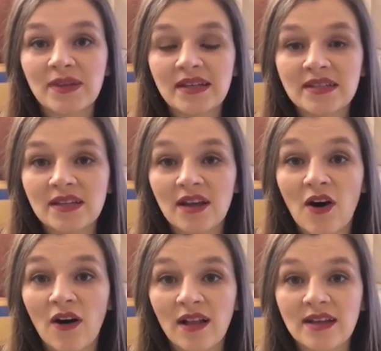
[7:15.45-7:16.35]
please
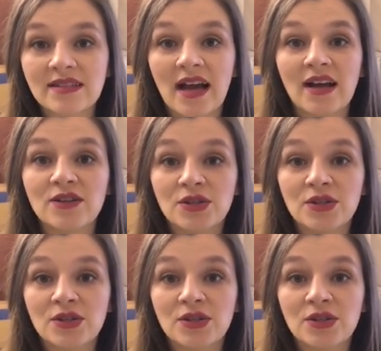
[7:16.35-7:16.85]
call us at